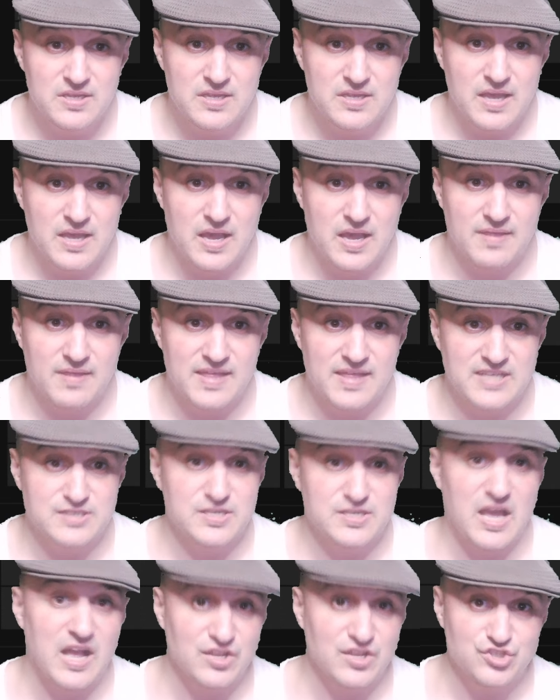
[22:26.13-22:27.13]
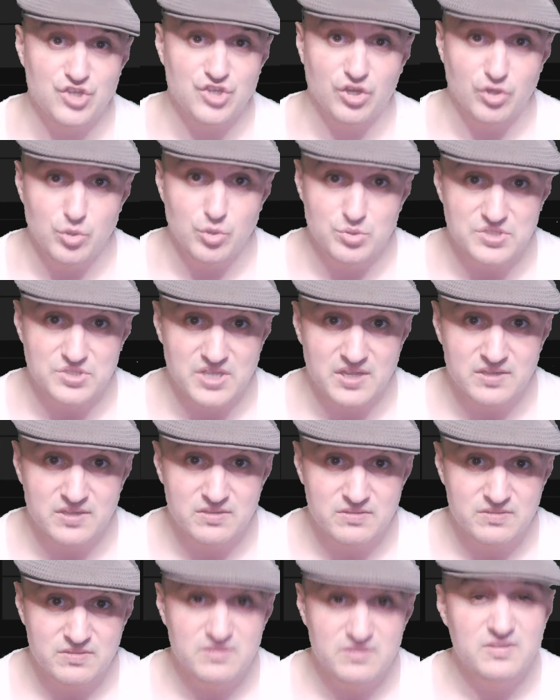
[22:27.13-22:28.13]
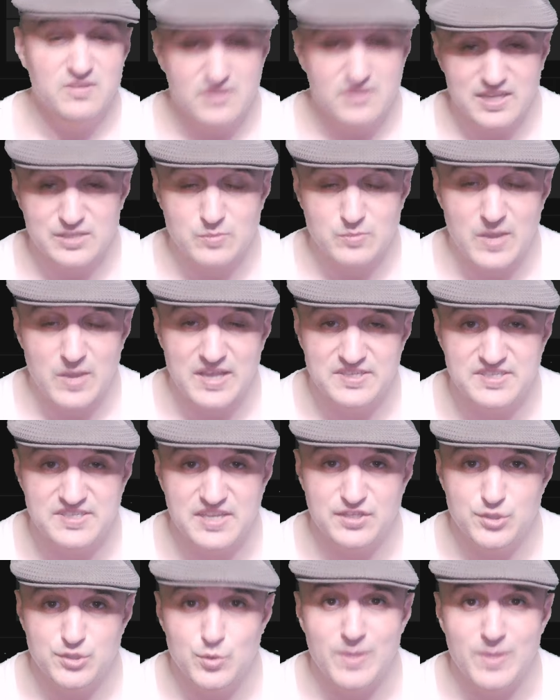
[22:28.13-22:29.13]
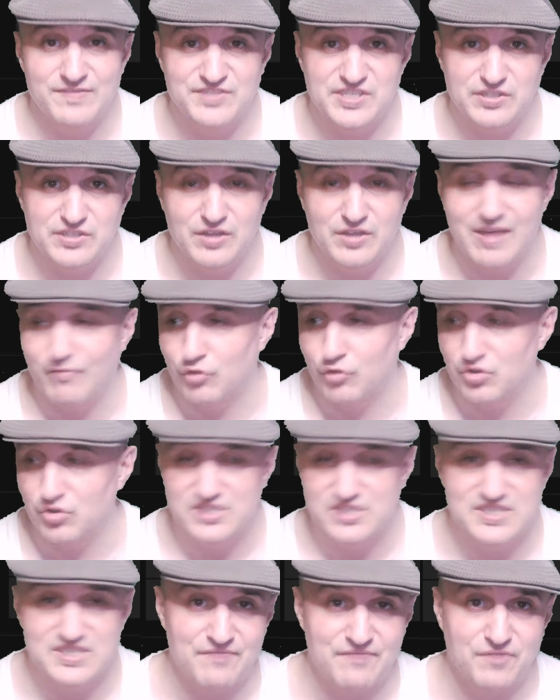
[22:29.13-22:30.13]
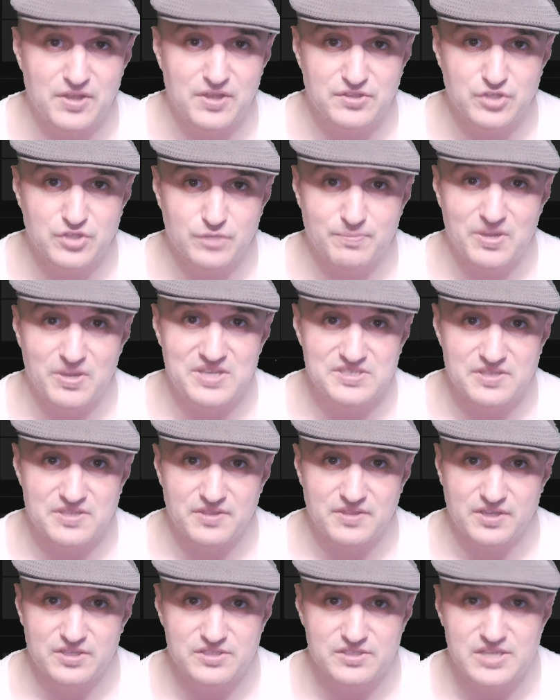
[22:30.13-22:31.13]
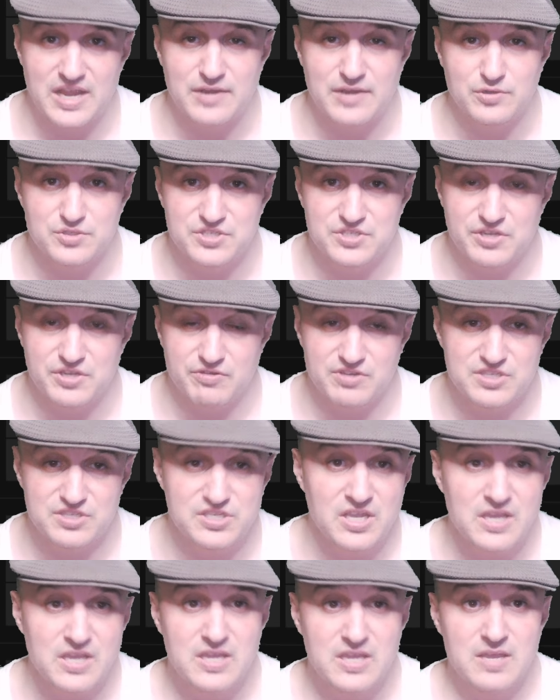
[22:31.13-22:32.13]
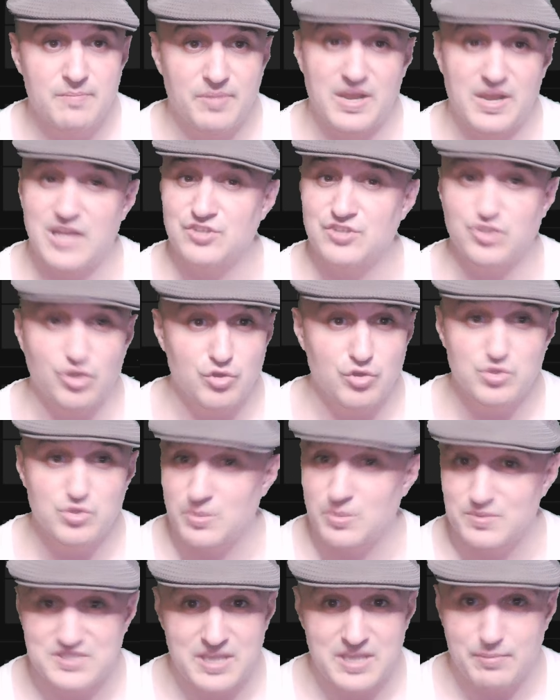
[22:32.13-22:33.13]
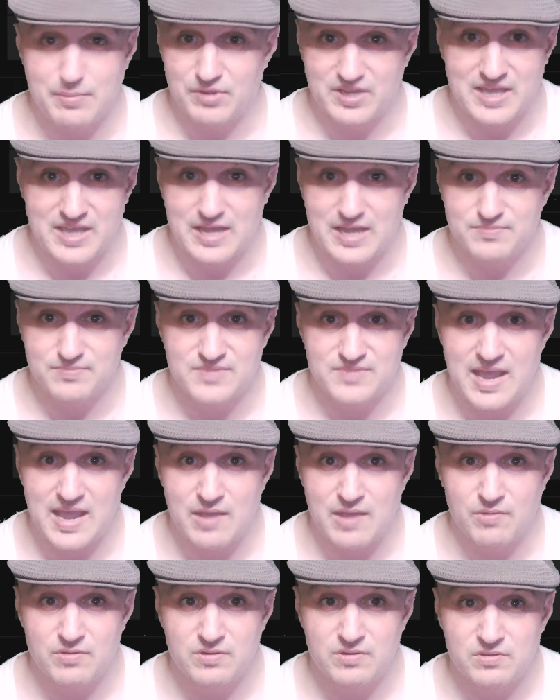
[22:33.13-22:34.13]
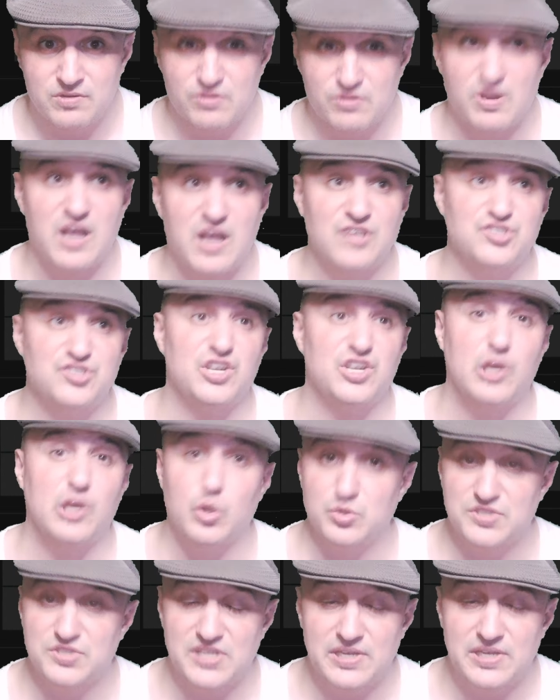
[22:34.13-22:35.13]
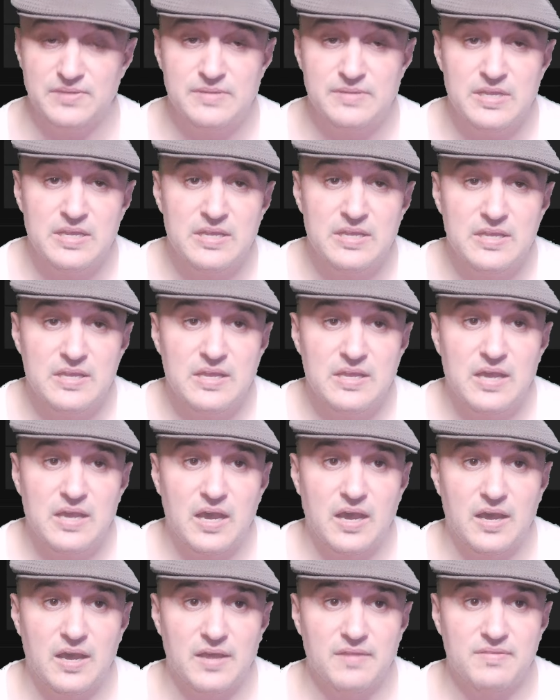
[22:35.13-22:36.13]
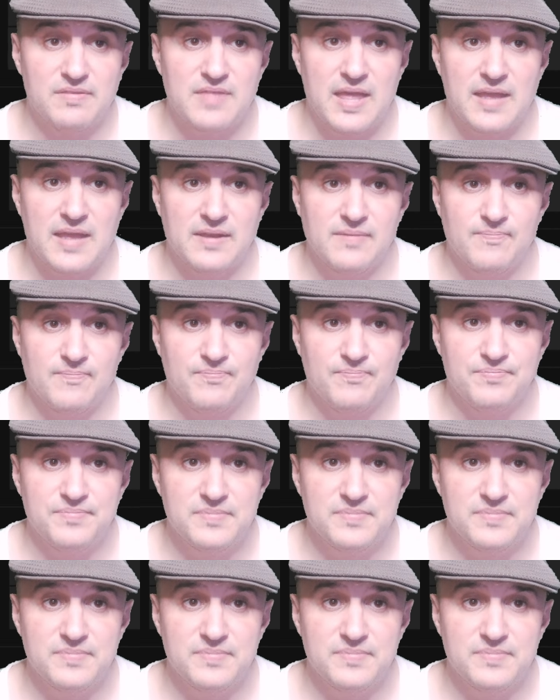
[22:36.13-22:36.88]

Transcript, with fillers: Uh, that's Ange Loosa. That's why I said UFC level because that fight took place in the Contender Series. But Ange Loosa was able to get him down, or Ange Loosa. Uh, then